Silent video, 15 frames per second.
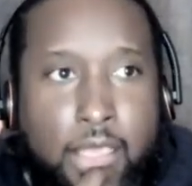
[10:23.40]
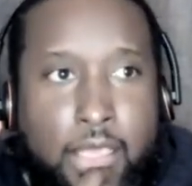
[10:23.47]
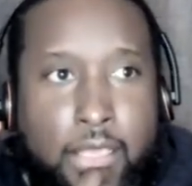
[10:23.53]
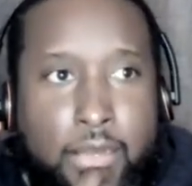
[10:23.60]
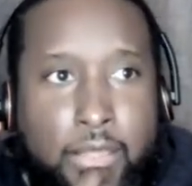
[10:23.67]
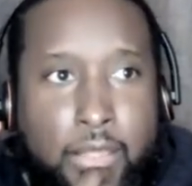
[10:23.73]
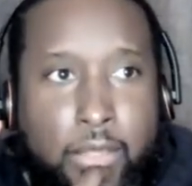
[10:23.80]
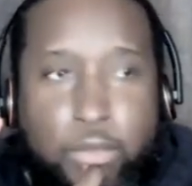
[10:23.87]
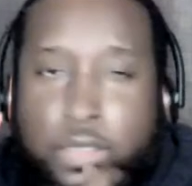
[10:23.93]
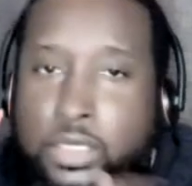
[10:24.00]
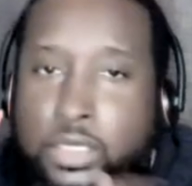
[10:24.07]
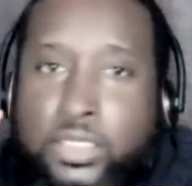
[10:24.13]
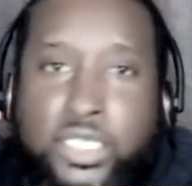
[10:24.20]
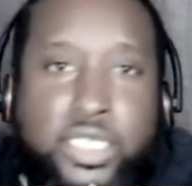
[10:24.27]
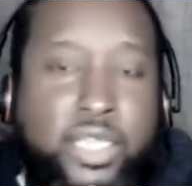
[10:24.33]
and uh,
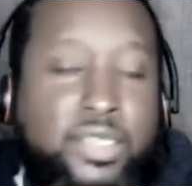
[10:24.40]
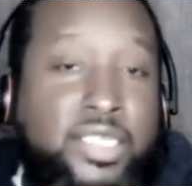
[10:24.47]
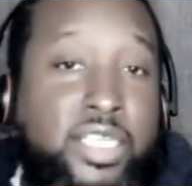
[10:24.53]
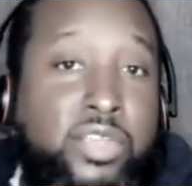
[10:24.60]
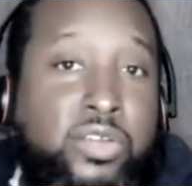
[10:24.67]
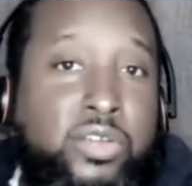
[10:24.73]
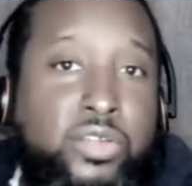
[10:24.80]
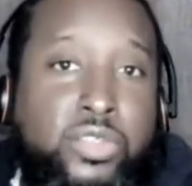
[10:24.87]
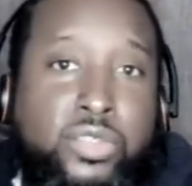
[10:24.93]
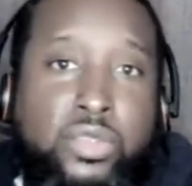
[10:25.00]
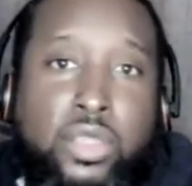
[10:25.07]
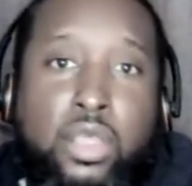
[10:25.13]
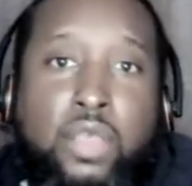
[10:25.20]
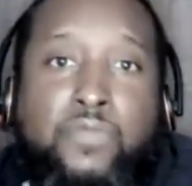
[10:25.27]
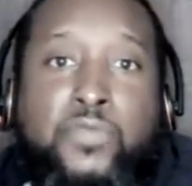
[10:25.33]
we need to shed
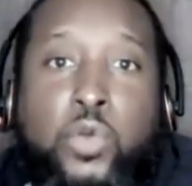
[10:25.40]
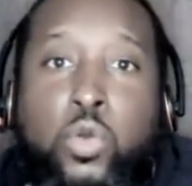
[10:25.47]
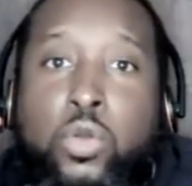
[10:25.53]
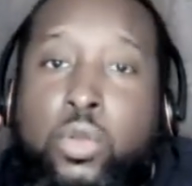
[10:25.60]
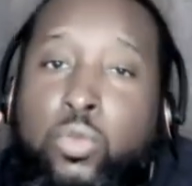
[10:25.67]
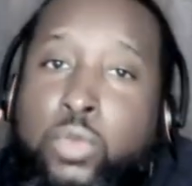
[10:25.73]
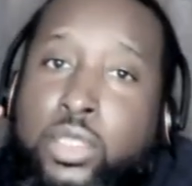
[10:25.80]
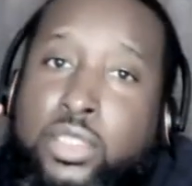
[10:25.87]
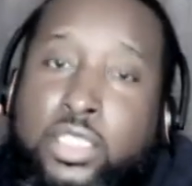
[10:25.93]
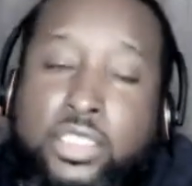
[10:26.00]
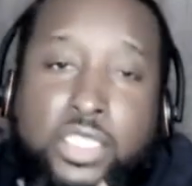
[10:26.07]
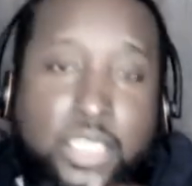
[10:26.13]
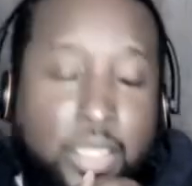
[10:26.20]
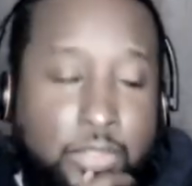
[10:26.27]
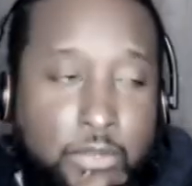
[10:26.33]
tears uh, for and with
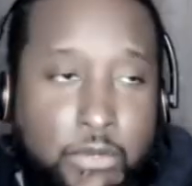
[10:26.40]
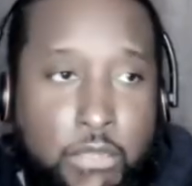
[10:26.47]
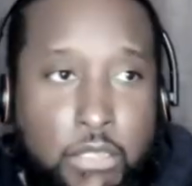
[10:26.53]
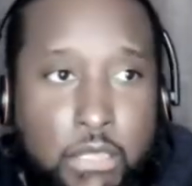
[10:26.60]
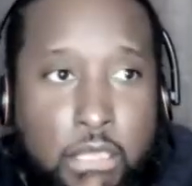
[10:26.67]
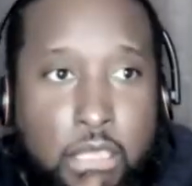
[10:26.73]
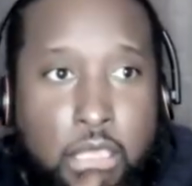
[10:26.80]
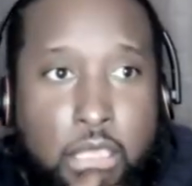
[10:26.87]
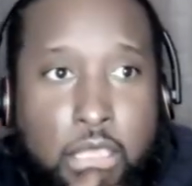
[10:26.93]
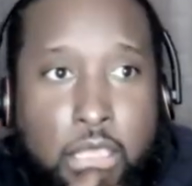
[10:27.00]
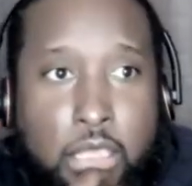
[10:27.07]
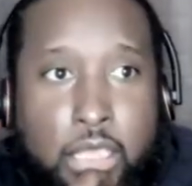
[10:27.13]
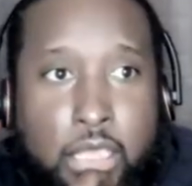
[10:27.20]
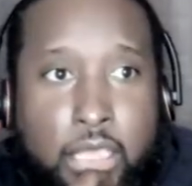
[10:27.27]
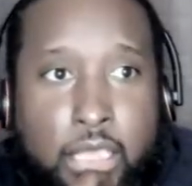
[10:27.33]
each other,
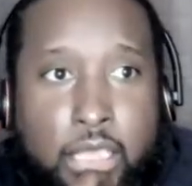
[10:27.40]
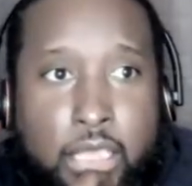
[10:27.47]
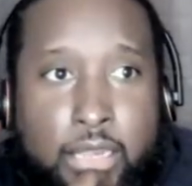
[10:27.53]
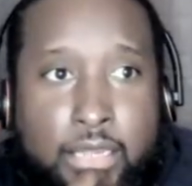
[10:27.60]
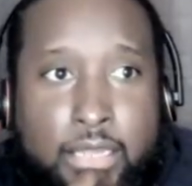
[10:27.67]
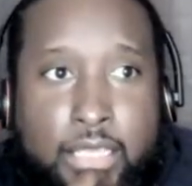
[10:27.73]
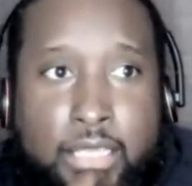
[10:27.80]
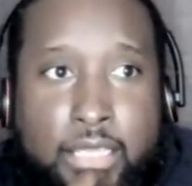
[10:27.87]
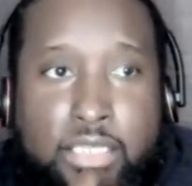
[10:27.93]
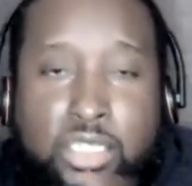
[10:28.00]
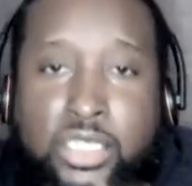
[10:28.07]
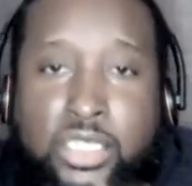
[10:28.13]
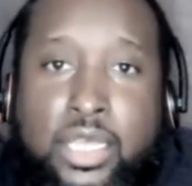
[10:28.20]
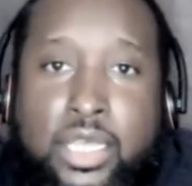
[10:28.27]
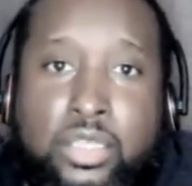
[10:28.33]
and, and lend
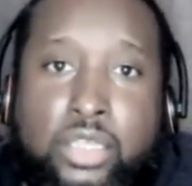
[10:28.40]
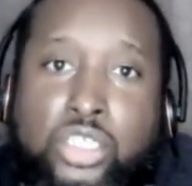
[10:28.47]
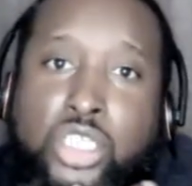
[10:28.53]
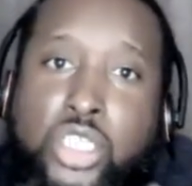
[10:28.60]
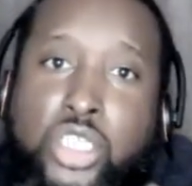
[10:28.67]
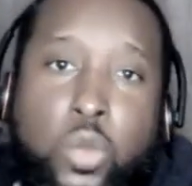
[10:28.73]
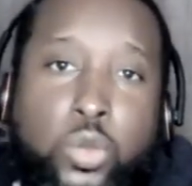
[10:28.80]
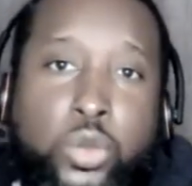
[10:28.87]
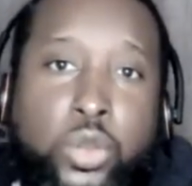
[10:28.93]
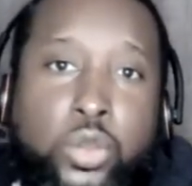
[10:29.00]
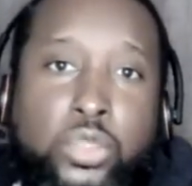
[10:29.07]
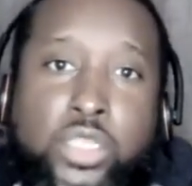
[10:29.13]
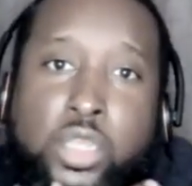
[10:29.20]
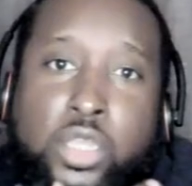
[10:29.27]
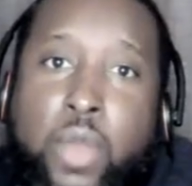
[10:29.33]
each other a
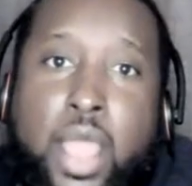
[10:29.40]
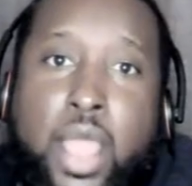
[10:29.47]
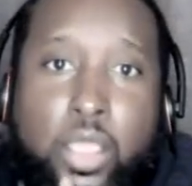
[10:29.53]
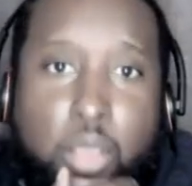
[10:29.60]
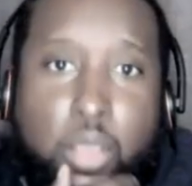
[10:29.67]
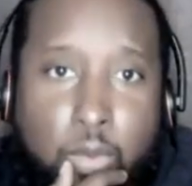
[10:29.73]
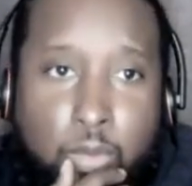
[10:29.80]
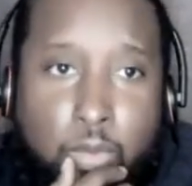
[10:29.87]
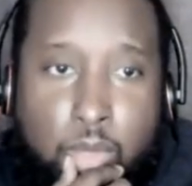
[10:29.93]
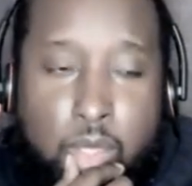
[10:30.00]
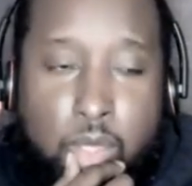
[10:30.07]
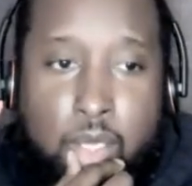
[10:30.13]
shoulder to cry on,